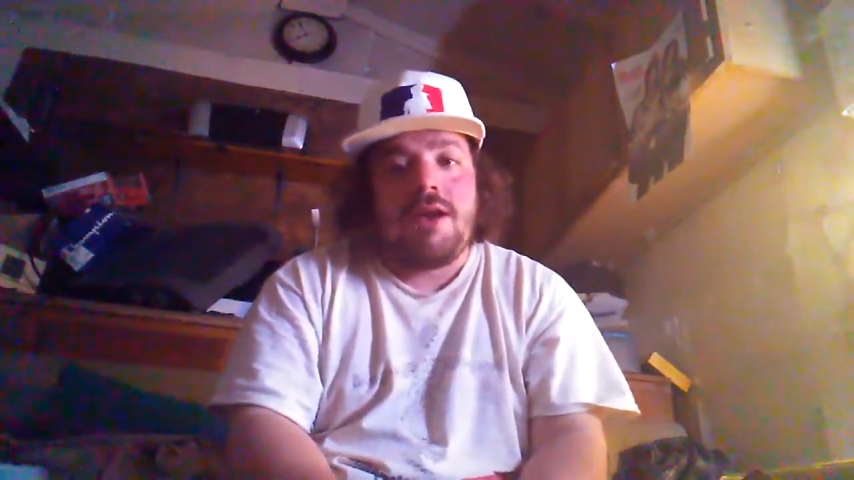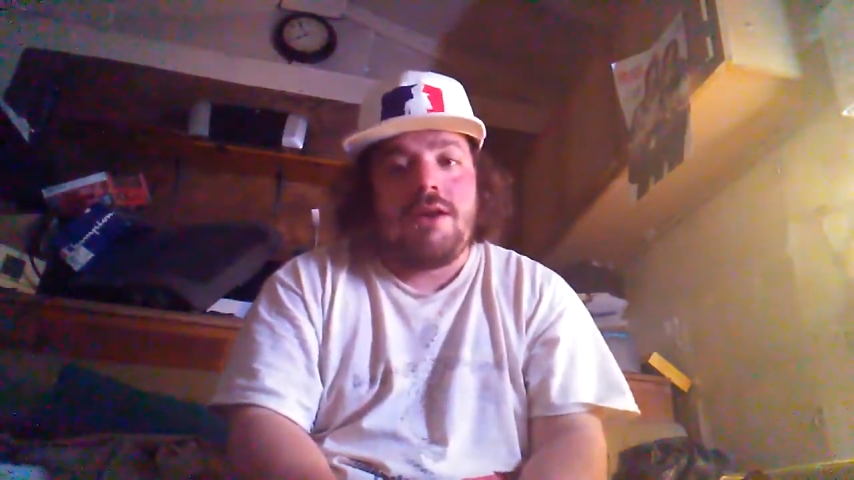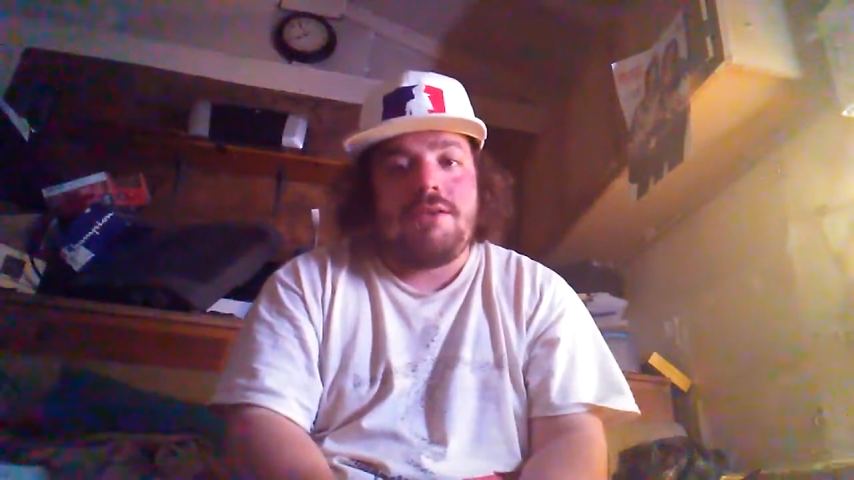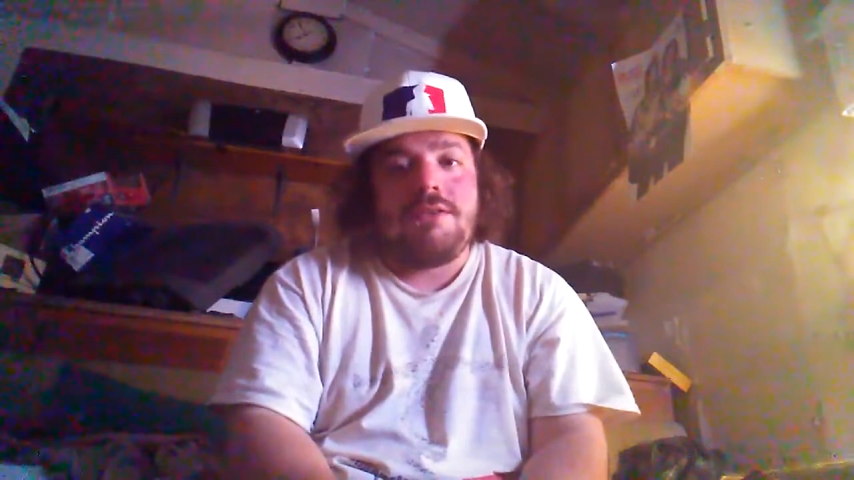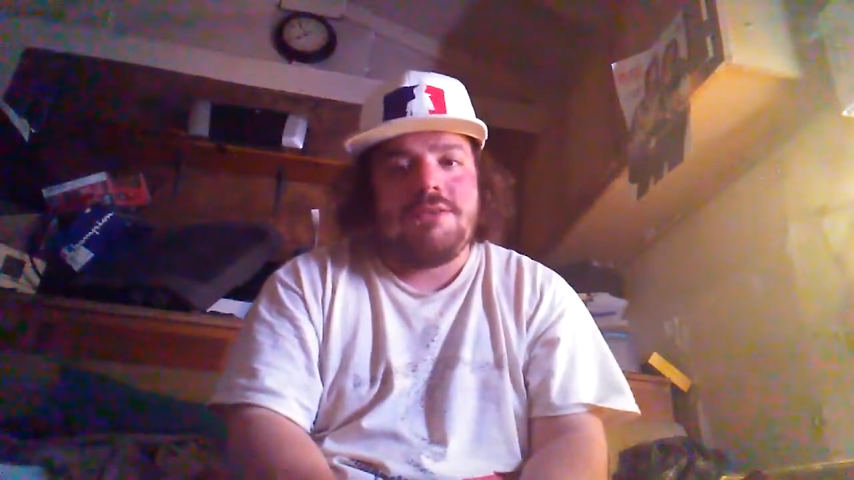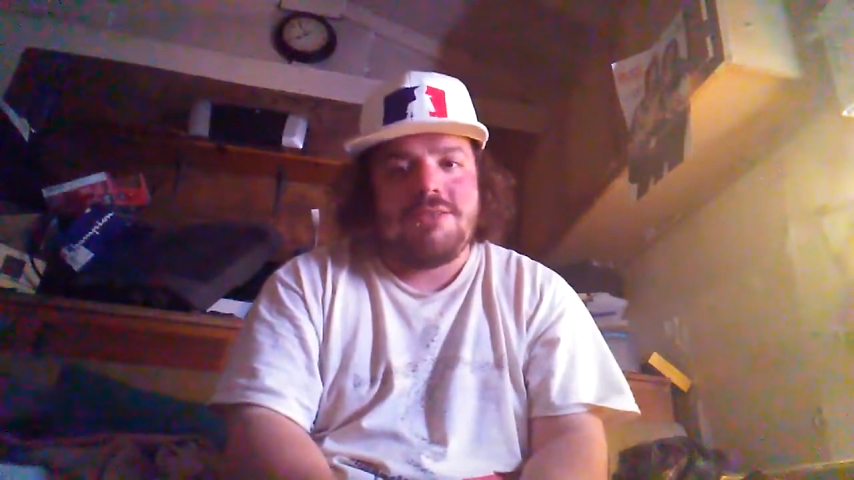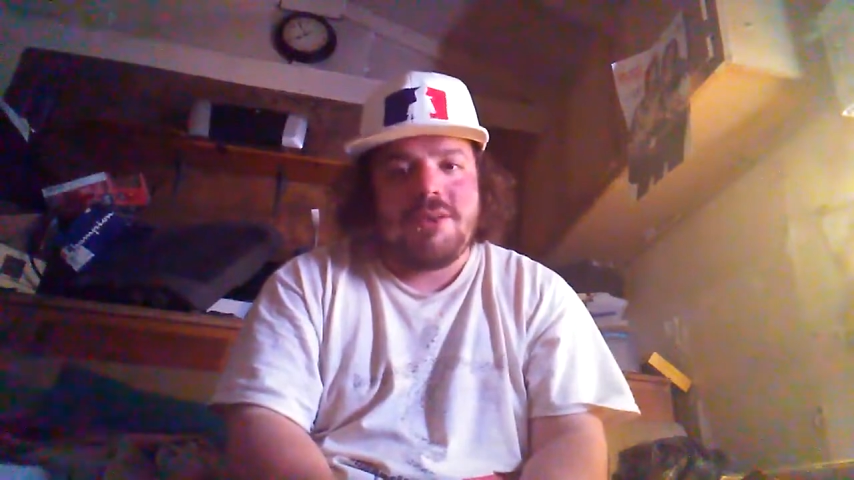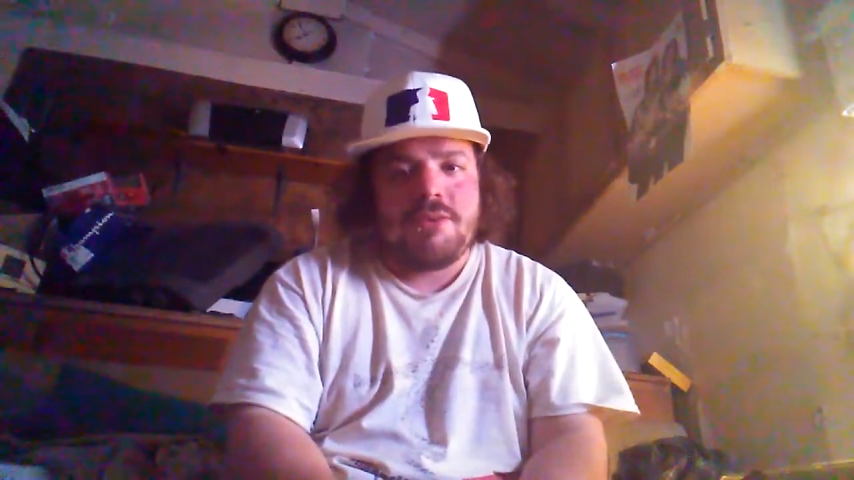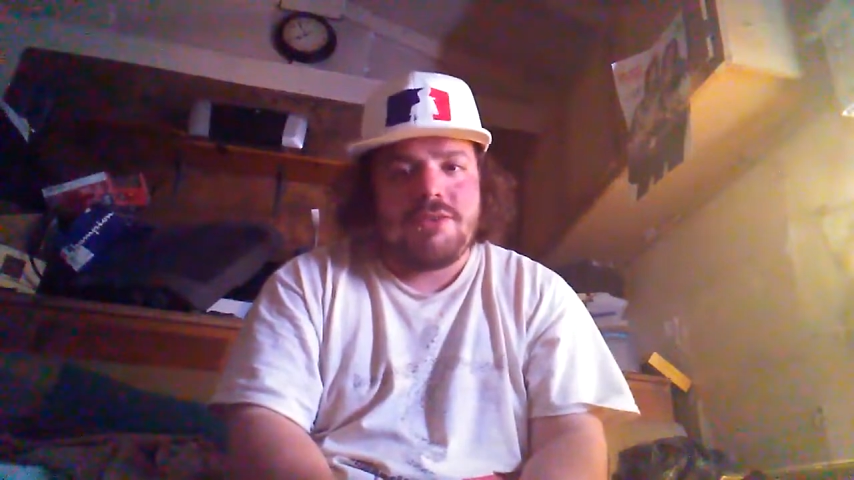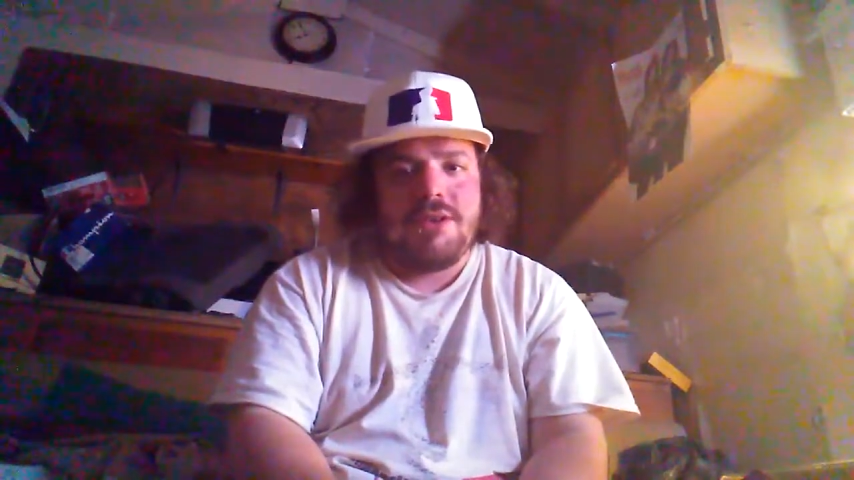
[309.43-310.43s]
out and
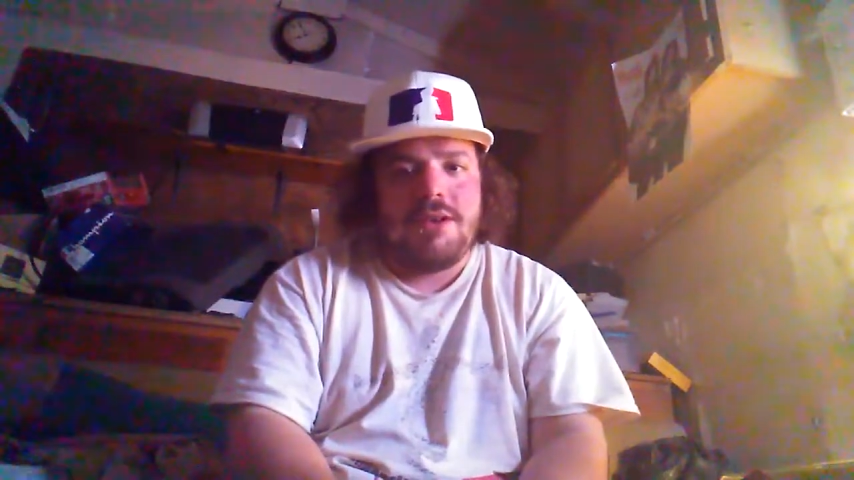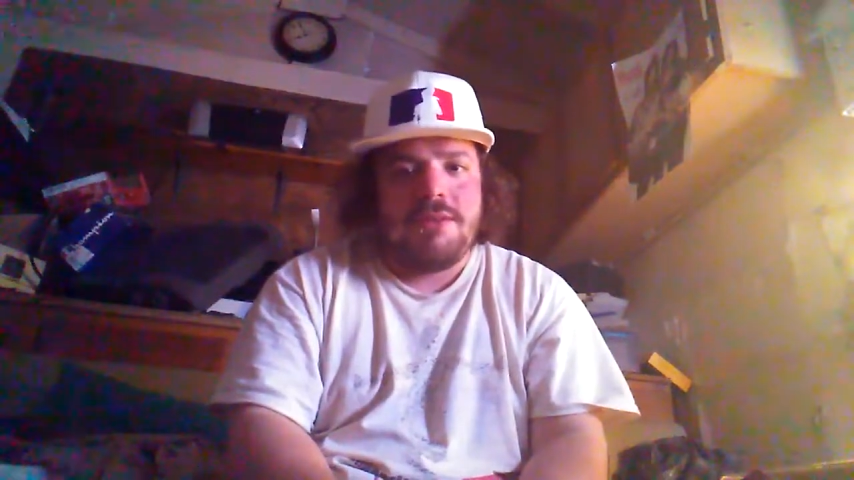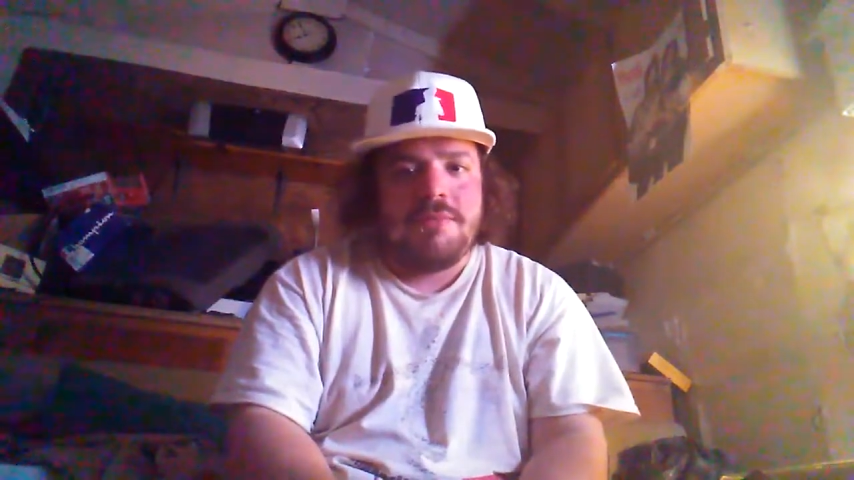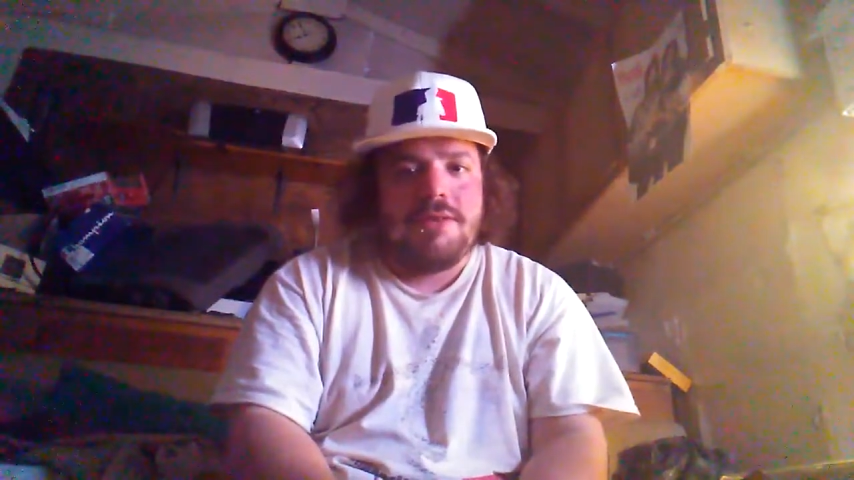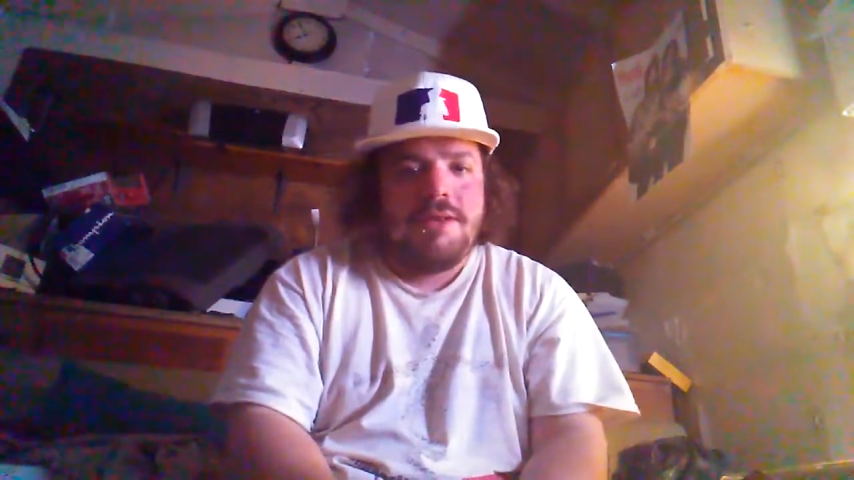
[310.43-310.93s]
say what's up.